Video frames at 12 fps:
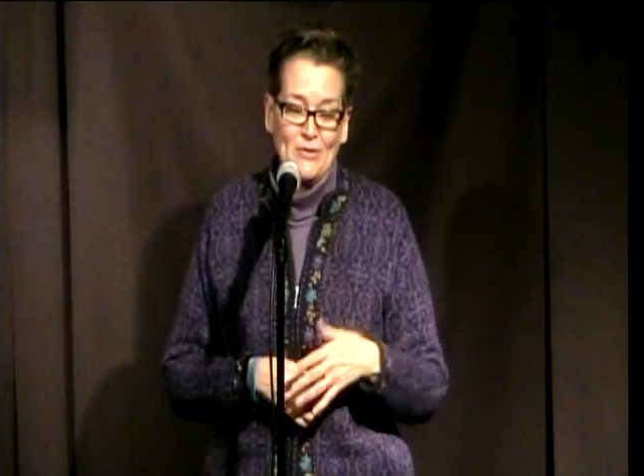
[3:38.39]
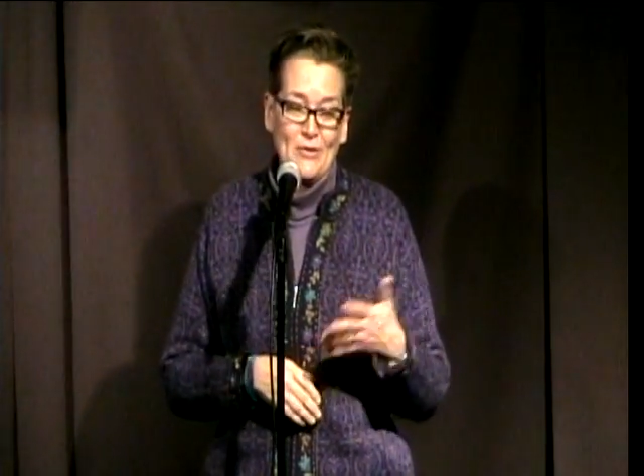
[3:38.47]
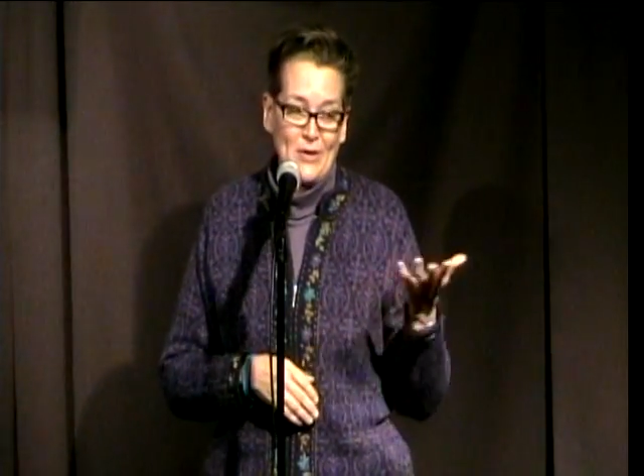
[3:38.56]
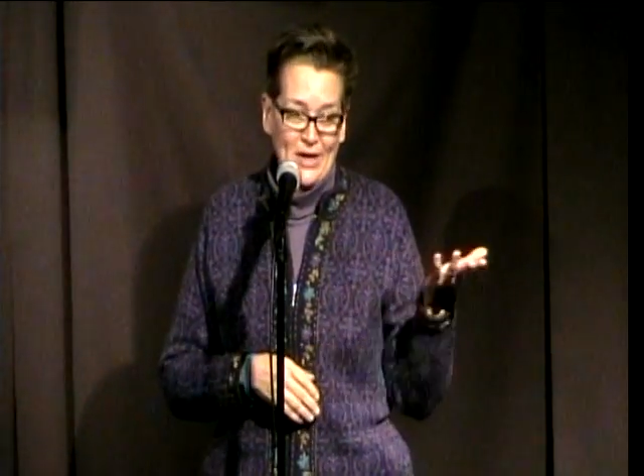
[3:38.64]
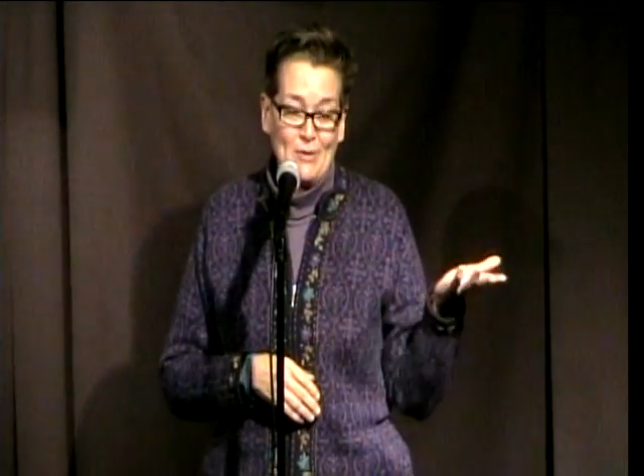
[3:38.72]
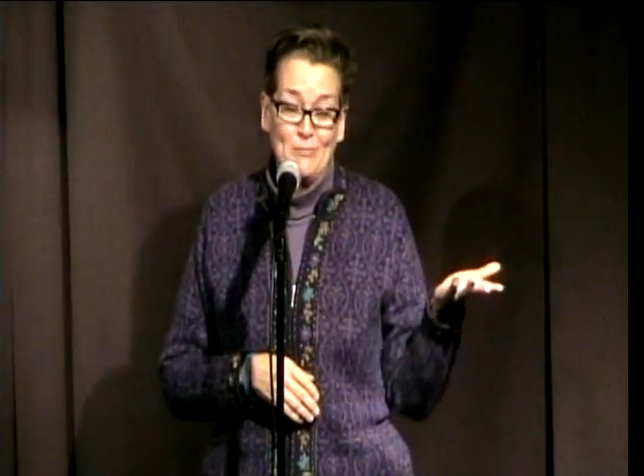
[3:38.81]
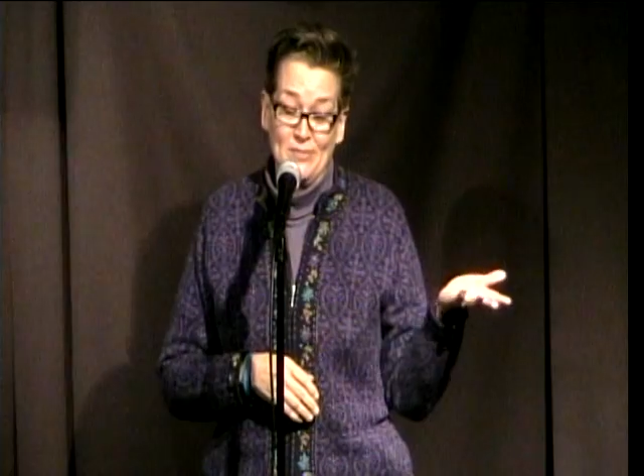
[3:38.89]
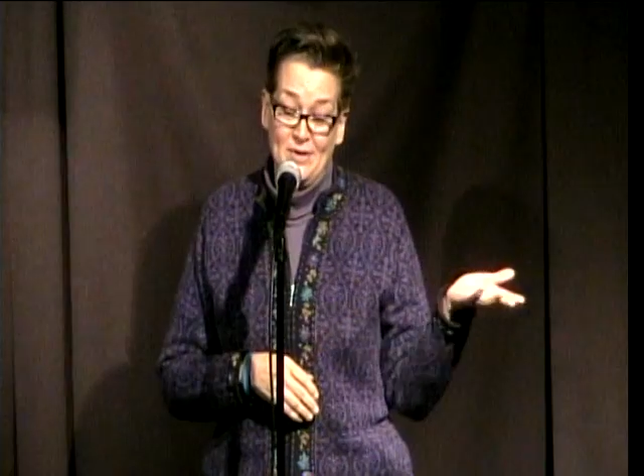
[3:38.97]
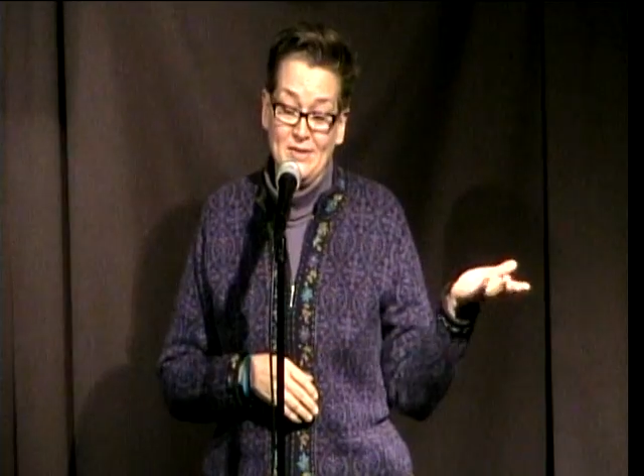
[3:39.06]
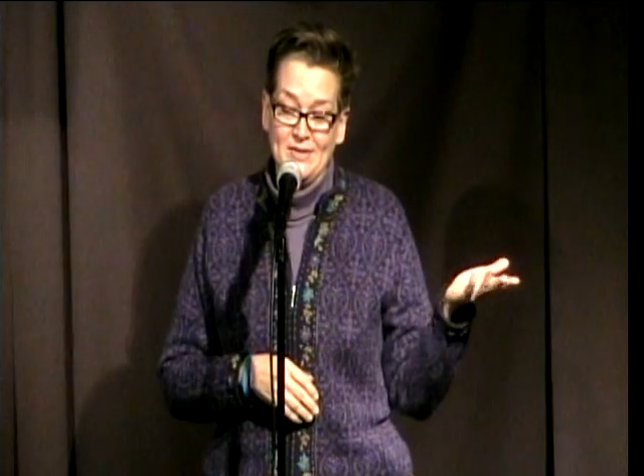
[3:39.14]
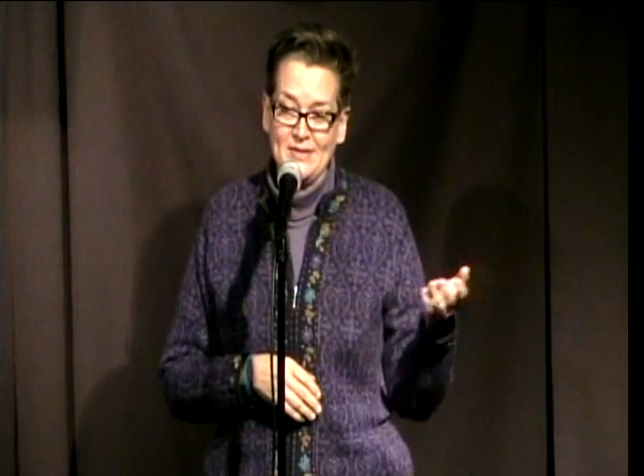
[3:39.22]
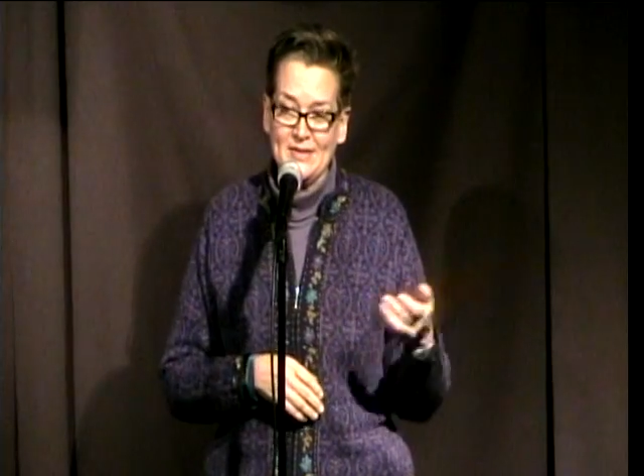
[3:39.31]
growing up
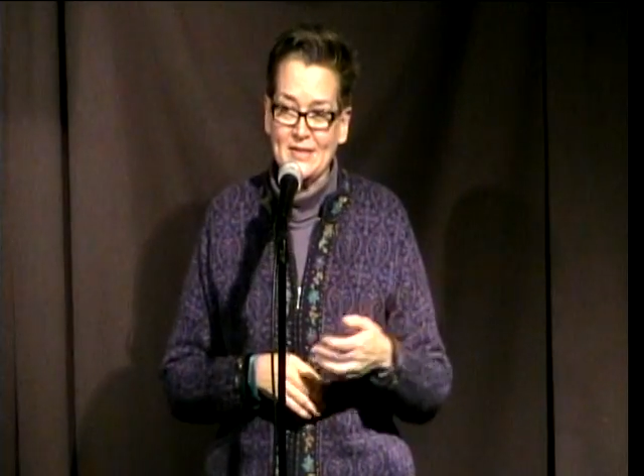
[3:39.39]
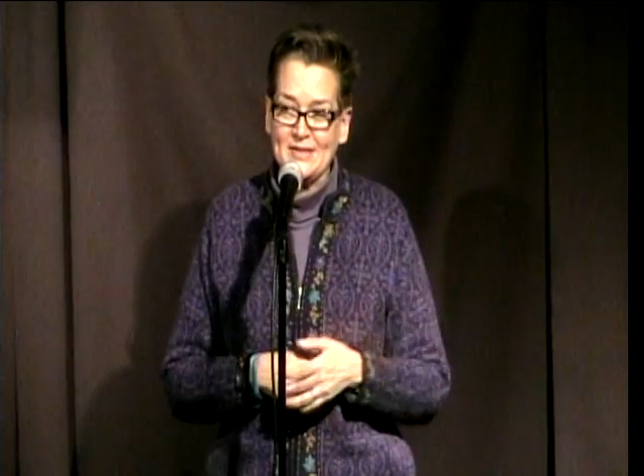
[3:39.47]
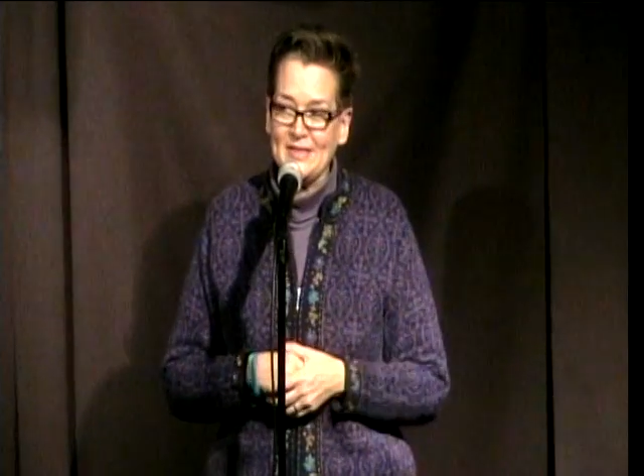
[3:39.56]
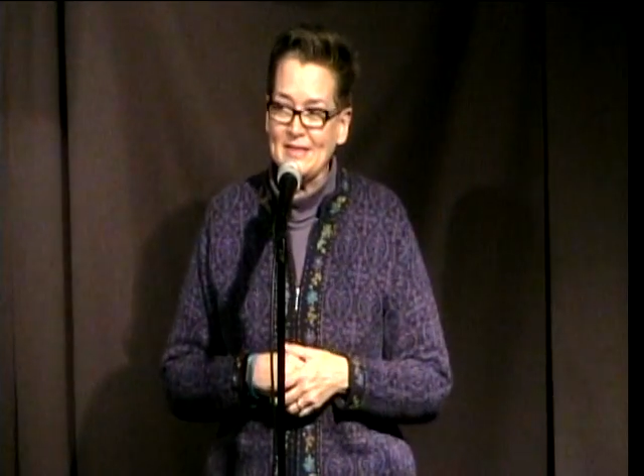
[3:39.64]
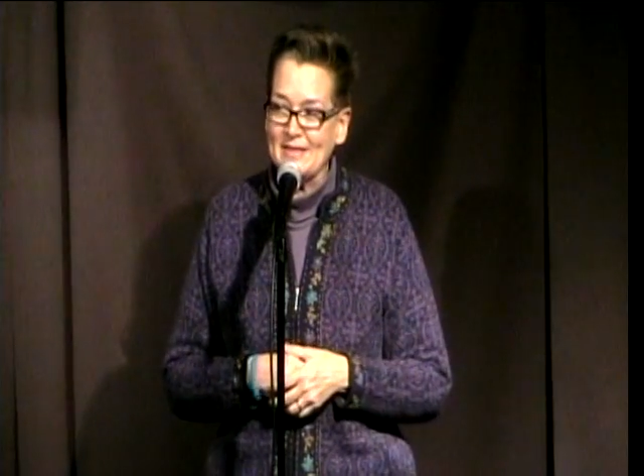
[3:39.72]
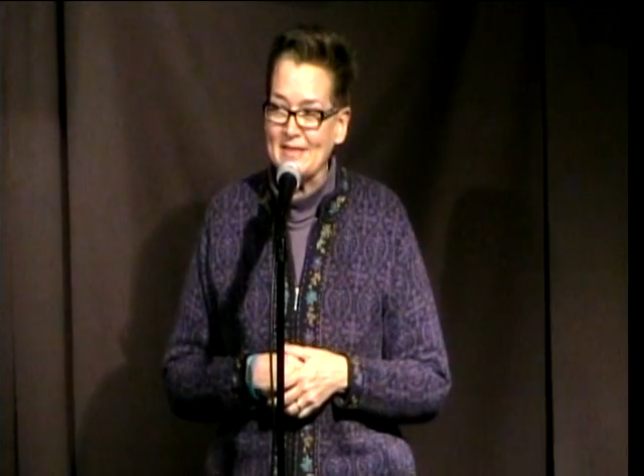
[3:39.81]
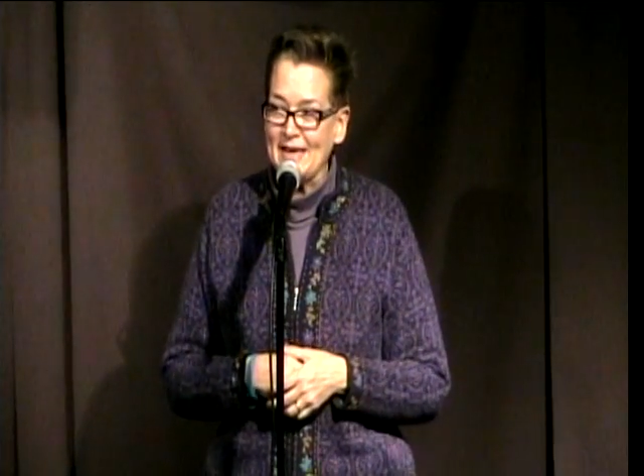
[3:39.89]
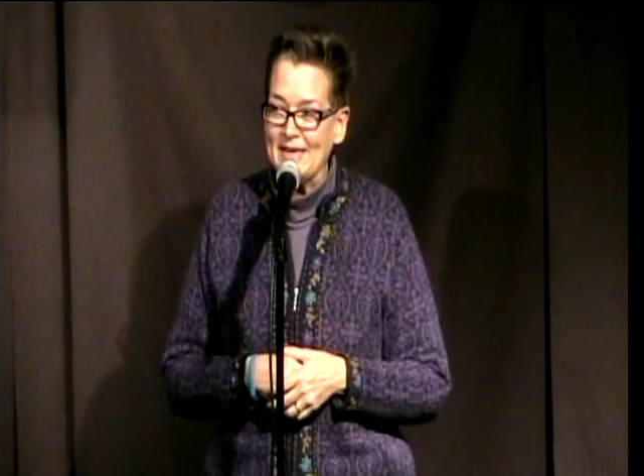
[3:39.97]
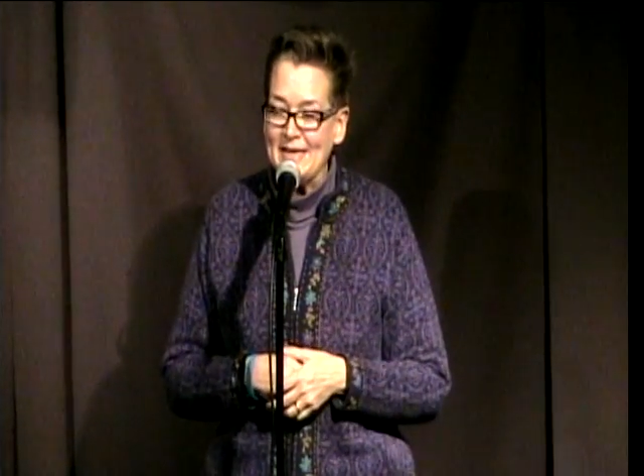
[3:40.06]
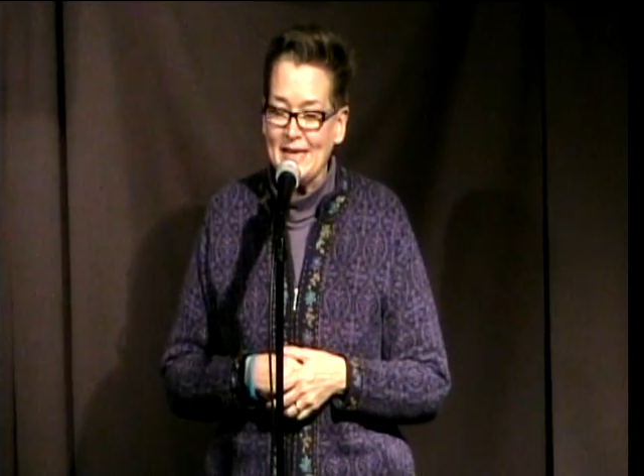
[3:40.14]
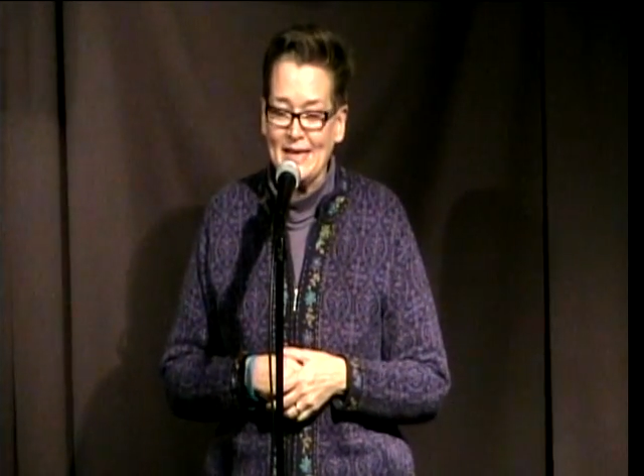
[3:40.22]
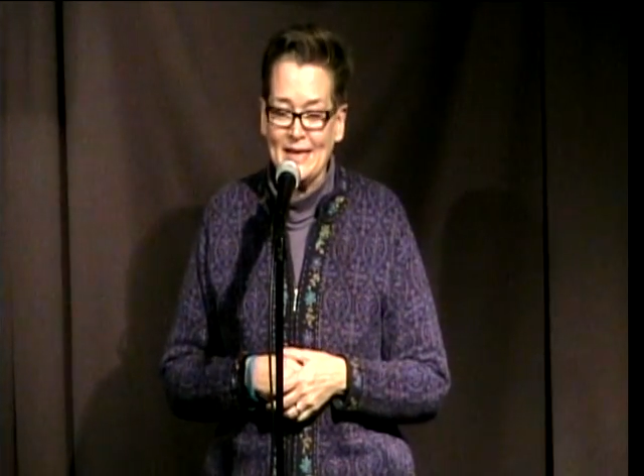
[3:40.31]
in the 60s as I
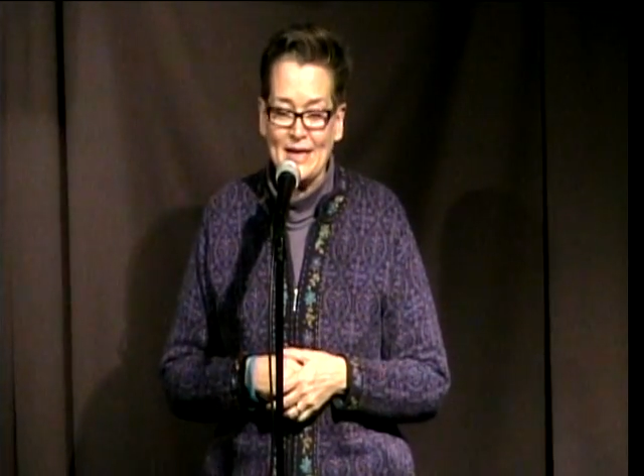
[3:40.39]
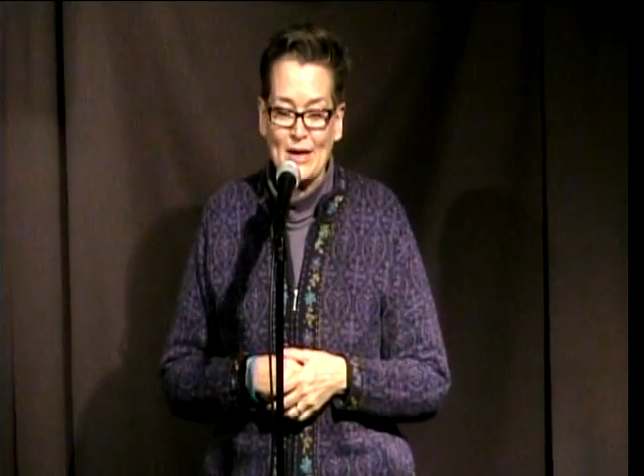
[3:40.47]
did,